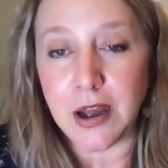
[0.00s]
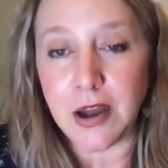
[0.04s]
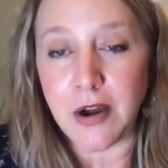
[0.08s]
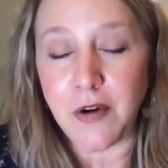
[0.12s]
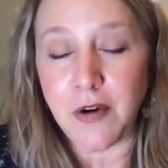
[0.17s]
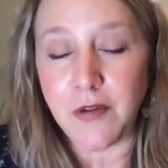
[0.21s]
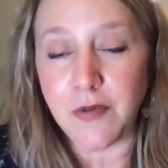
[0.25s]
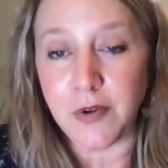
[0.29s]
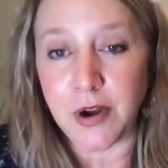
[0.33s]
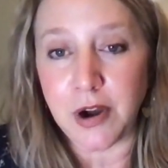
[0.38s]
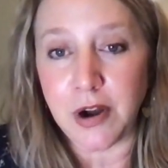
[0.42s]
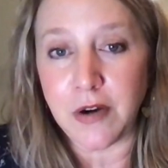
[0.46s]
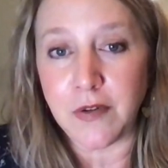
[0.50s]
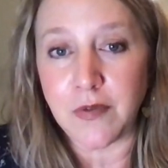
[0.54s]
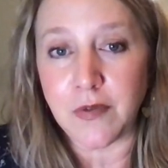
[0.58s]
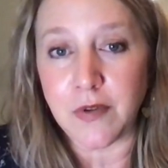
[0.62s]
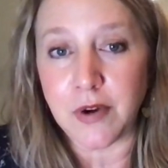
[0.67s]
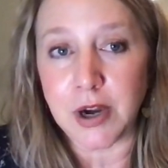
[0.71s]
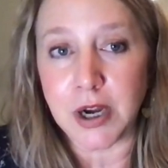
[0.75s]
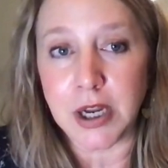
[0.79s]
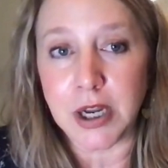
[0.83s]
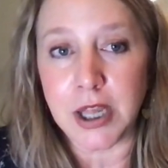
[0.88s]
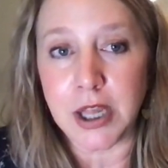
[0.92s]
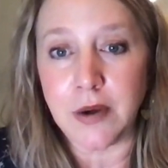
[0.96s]
over and over
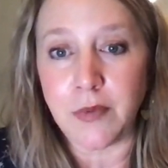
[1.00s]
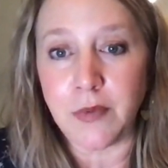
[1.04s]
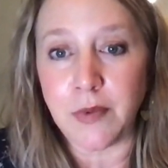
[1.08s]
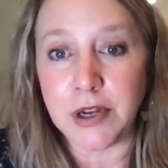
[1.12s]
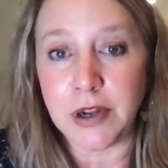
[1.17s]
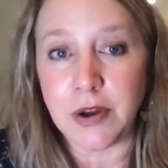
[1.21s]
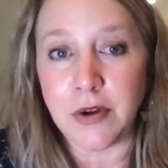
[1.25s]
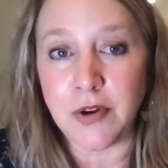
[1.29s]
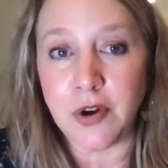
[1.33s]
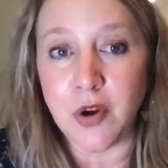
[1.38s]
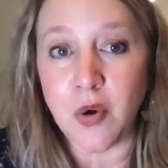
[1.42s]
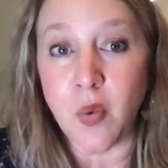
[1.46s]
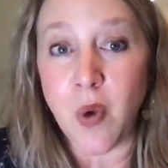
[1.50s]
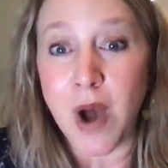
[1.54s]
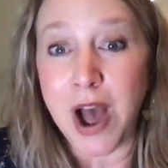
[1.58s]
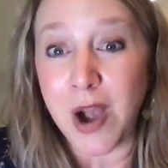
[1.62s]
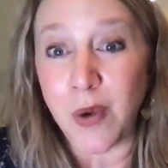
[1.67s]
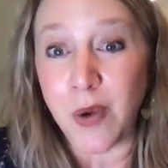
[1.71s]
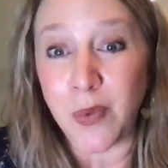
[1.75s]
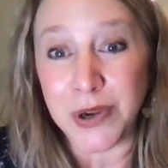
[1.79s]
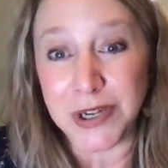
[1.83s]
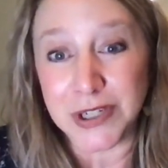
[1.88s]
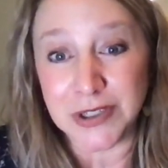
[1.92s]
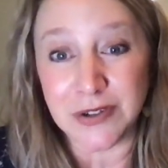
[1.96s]
again and we don't know why
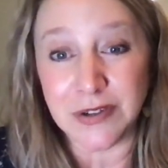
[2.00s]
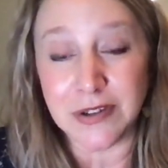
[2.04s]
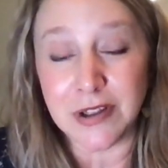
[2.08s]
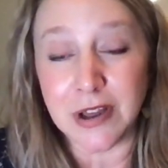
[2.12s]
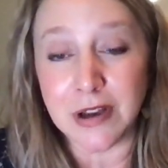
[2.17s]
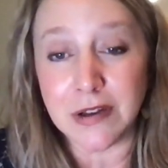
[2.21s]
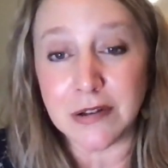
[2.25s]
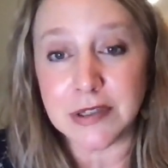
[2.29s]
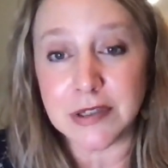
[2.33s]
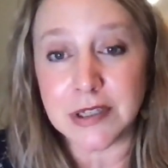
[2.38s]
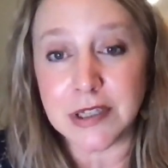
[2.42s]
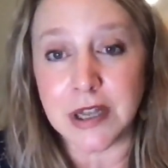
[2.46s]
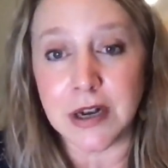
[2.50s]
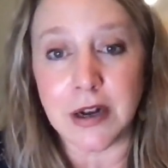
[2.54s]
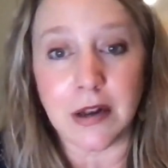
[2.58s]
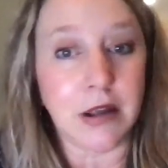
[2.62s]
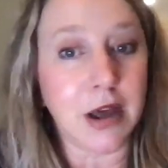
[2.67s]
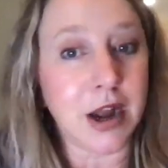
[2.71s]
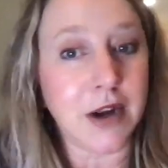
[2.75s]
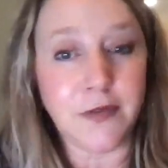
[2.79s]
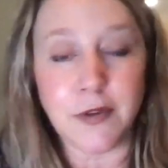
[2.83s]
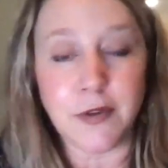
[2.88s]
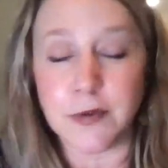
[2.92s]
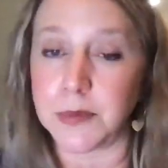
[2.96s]
we do those and a
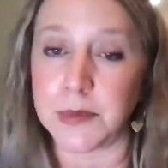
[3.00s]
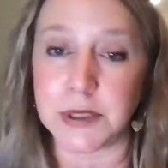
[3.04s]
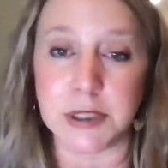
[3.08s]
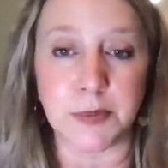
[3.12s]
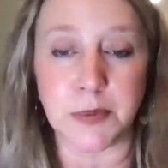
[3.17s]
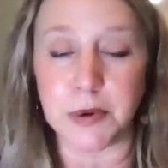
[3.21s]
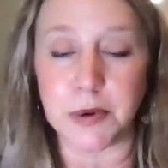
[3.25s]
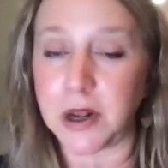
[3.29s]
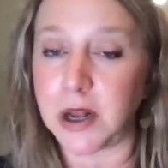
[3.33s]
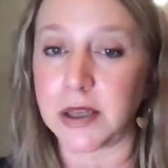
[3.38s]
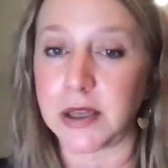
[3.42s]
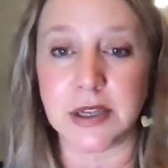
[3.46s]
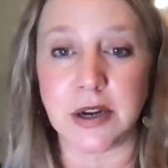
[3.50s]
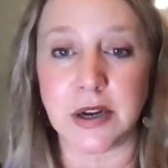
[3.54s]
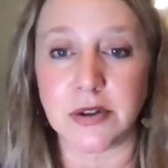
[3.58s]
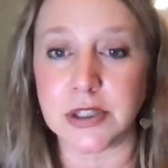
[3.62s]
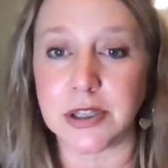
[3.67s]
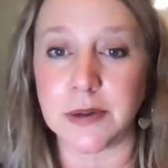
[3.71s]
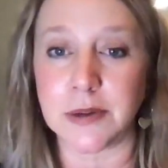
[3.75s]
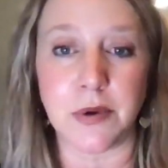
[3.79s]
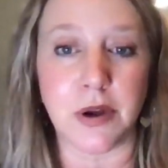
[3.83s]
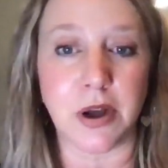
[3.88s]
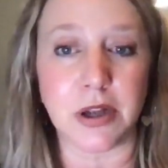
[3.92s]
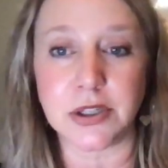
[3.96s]
lot of them is because our
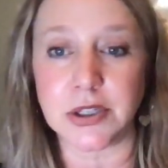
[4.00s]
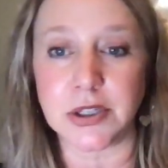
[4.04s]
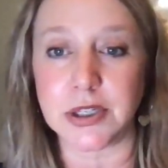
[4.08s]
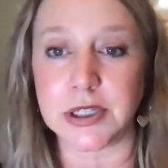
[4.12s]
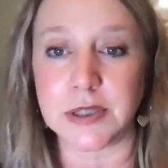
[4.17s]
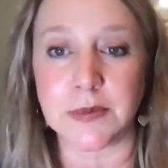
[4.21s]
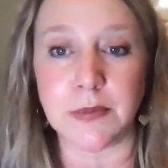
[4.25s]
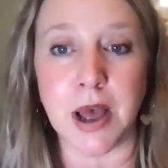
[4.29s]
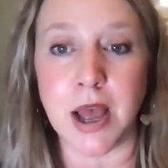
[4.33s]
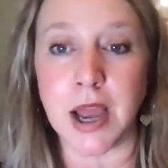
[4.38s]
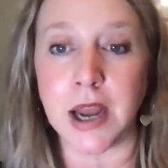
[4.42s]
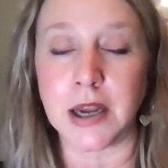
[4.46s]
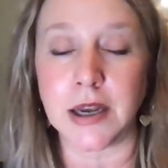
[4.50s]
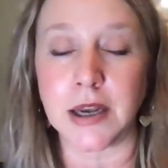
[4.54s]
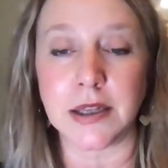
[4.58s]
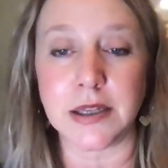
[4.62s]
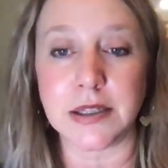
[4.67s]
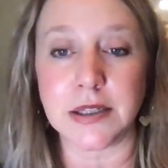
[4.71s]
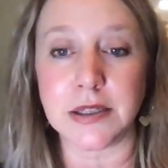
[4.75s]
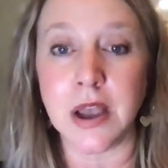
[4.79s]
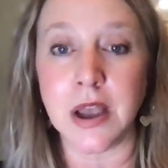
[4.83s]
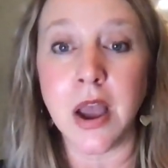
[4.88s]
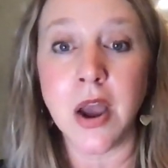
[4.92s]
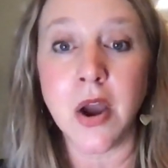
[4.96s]
subconscious mind
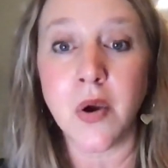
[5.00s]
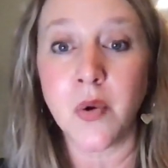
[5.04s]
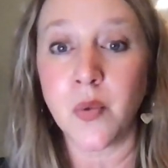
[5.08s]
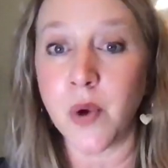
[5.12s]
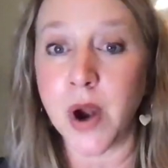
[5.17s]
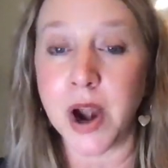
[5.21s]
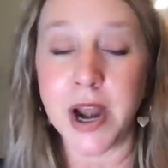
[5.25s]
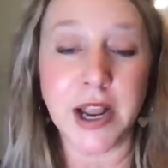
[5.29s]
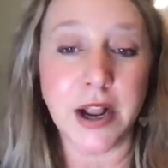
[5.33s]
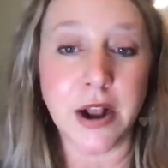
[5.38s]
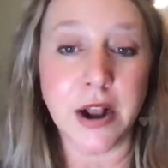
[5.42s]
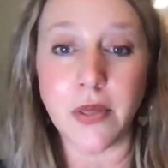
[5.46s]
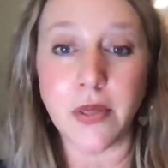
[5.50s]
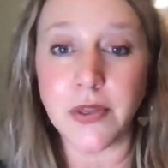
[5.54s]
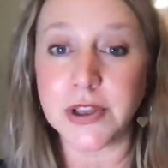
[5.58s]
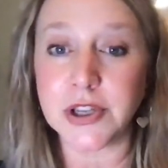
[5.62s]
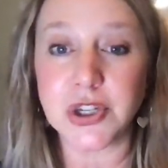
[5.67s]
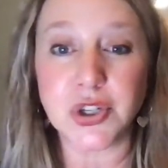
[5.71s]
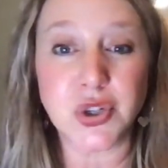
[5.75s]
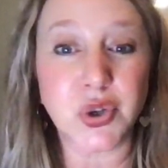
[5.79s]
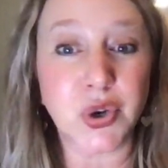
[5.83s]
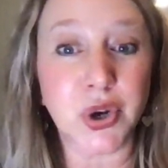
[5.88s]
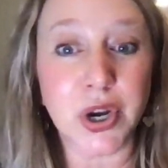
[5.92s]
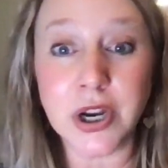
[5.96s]
is running on these
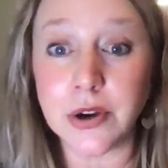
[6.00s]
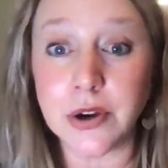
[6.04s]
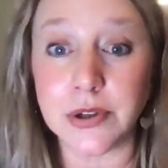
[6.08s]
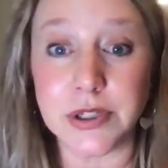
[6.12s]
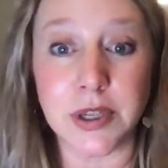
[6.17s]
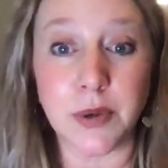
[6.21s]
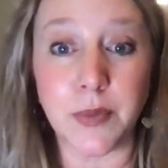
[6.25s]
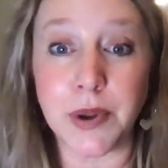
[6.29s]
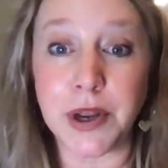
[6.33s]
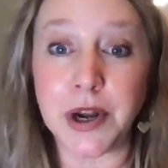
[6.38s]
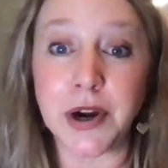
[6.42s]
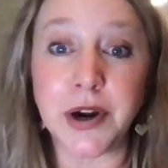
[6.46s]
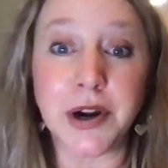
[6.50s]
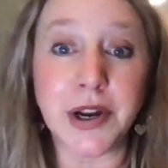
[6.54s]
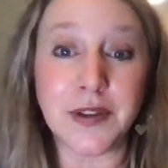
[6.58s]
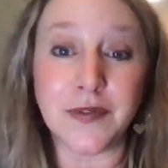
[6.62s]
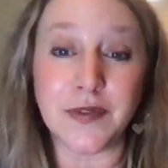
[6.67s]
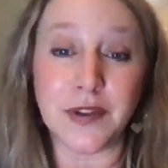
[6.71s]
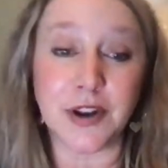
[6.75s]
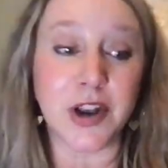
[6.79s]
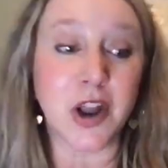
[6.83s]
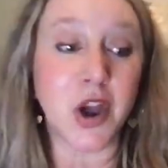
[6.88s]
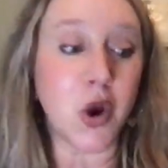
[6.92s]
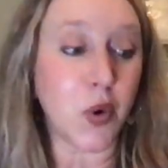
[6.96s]
triggers that we don't
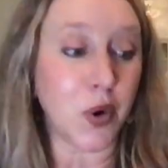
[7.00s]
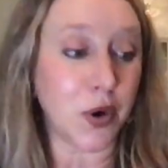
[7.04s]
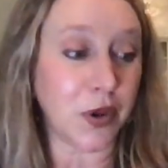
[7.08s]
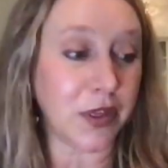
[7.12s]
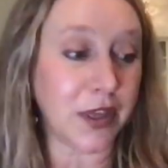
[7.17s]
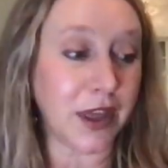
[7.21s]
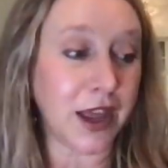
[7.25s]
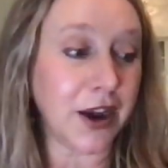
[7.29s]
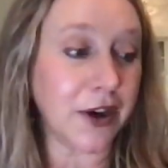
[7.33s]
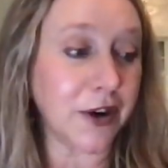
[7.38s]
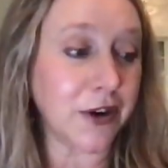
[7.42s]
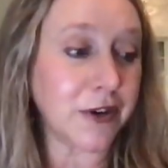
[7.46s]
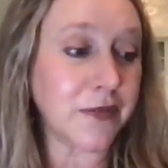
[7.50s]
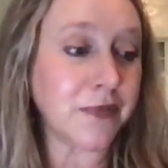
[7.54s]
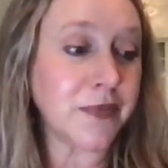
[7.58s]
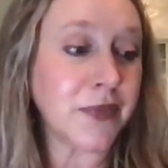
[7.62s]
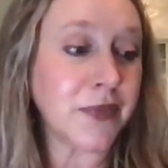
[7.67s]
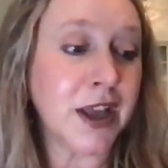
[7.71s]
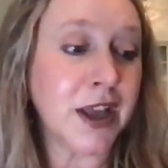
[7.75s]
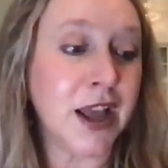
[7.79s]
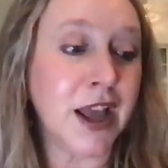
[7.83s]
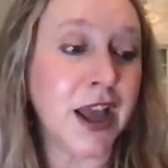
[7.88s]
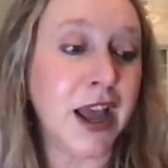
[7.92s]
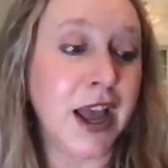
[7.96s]
even know are there
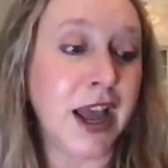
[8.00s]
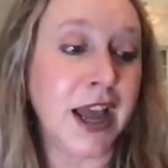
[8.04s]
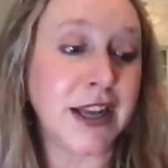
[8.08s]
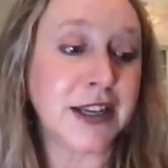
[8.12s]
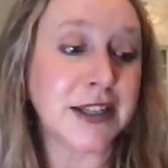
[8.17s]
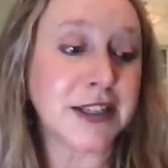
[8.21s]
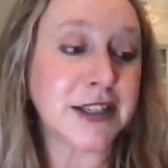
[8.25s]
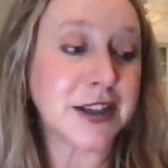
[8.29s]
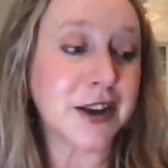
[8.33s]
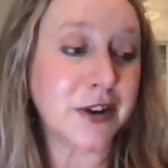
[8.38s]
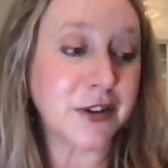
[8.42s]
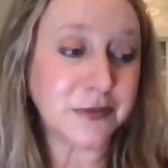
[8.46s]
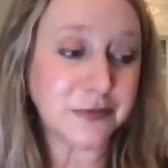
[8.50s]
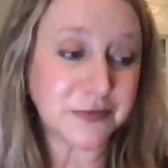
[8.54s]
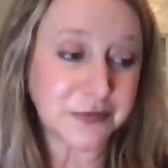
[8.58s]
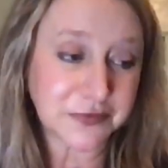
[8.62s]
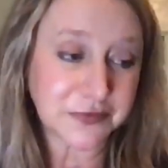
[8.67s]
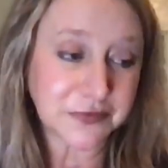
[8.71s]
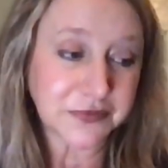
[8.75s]
and so